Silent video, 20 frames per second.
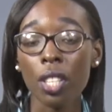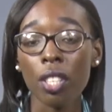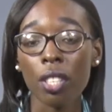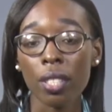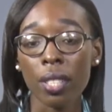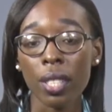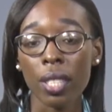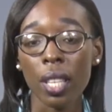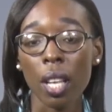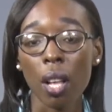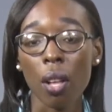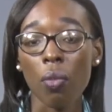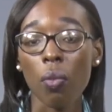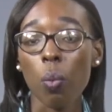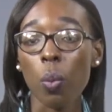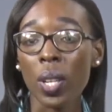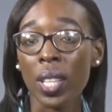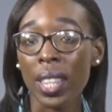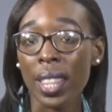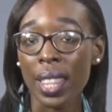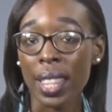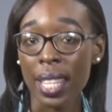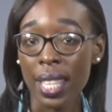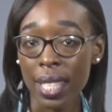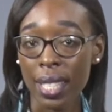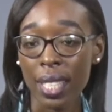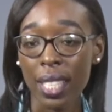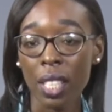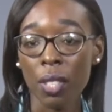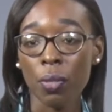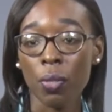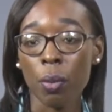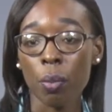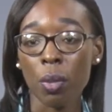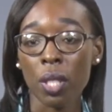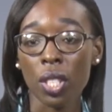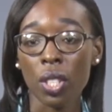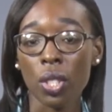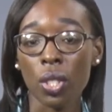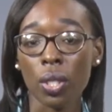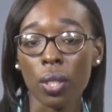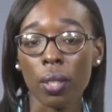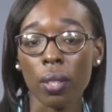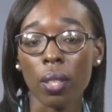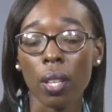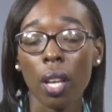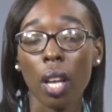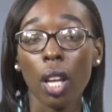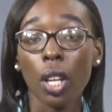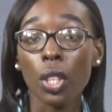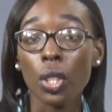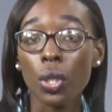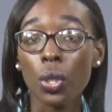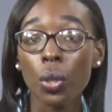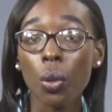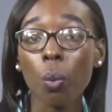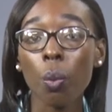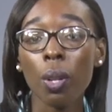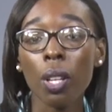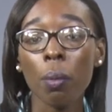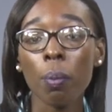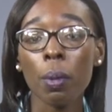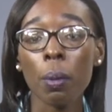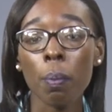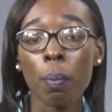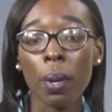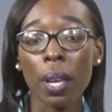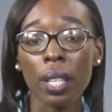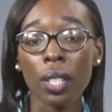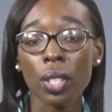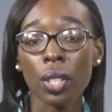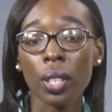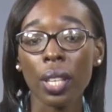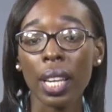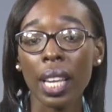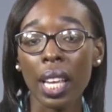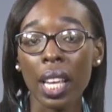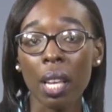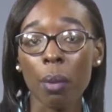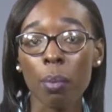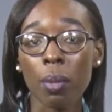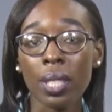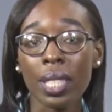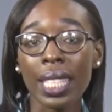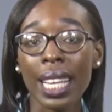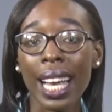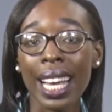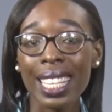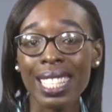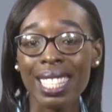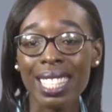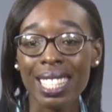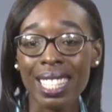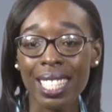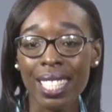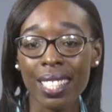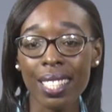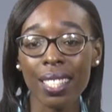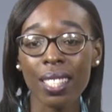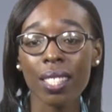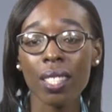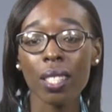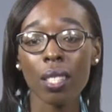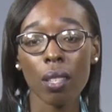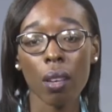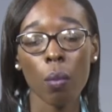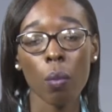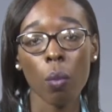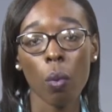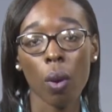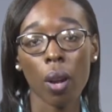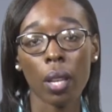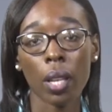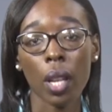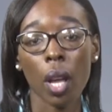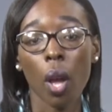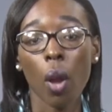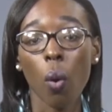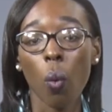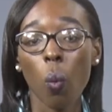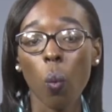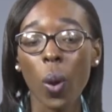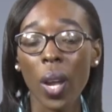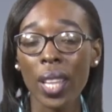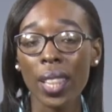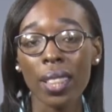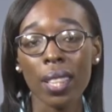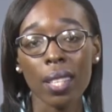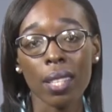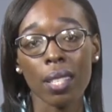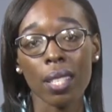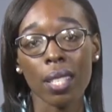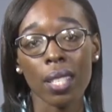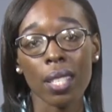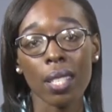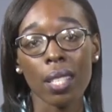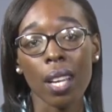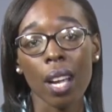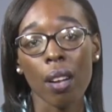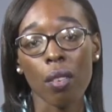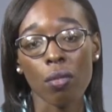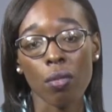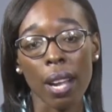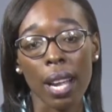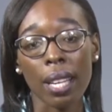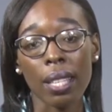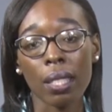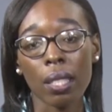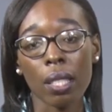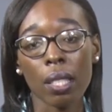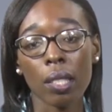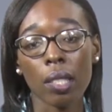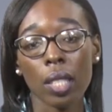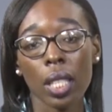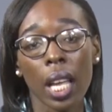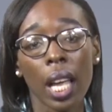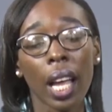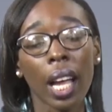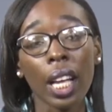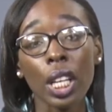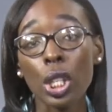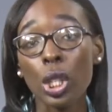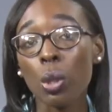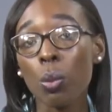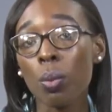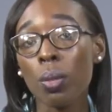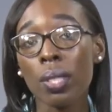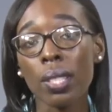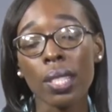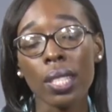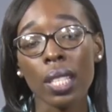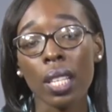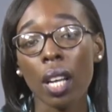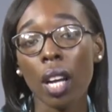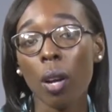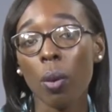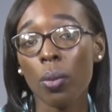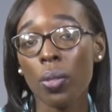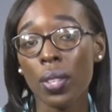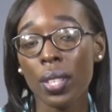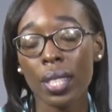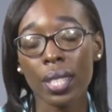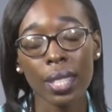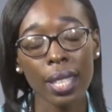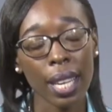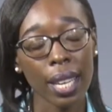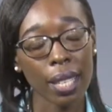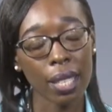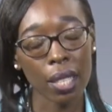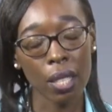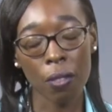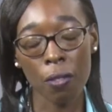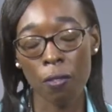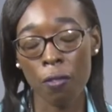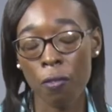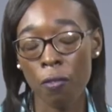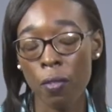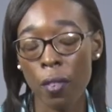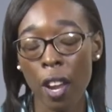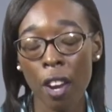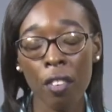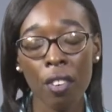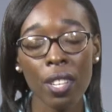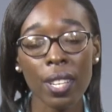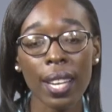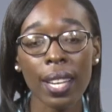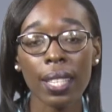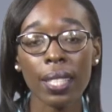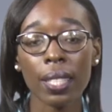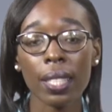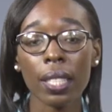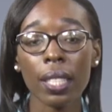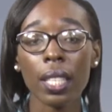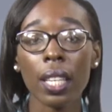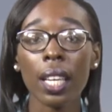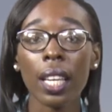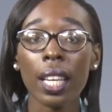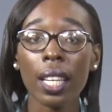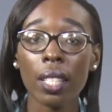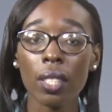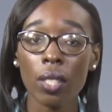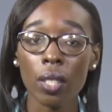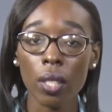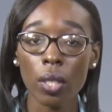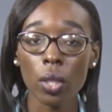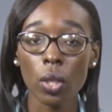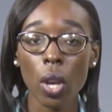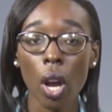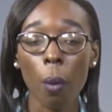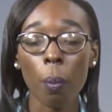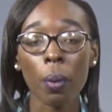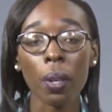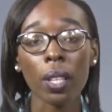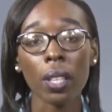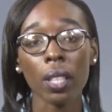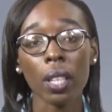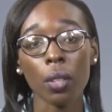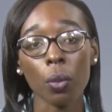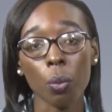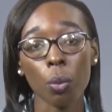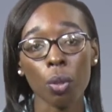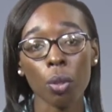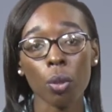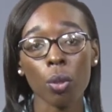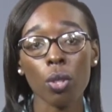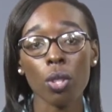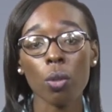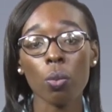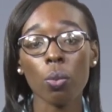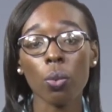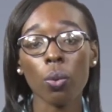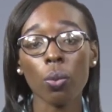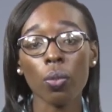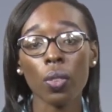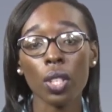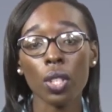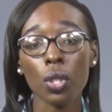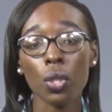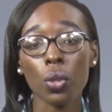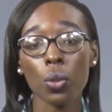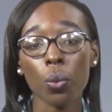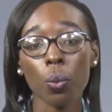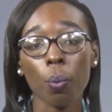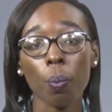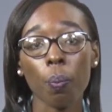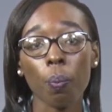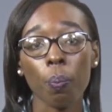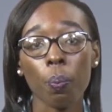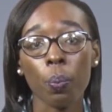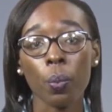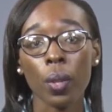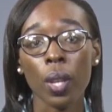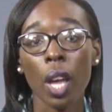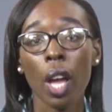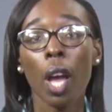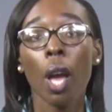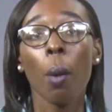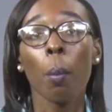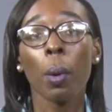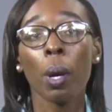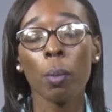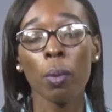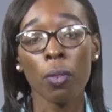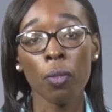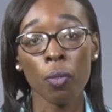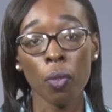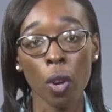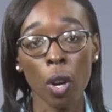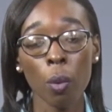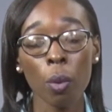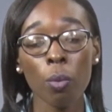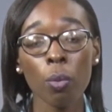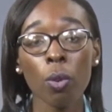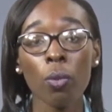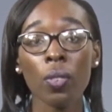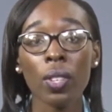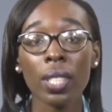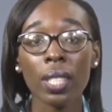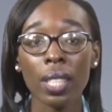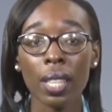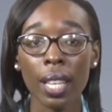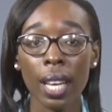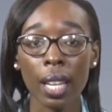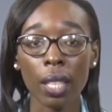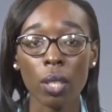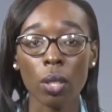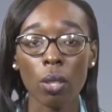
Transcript: yourself with this information, you will be better able to assist someone when the need arises. And you will see how this ties in very nicely into the topic that we're going to move into. But before we move into that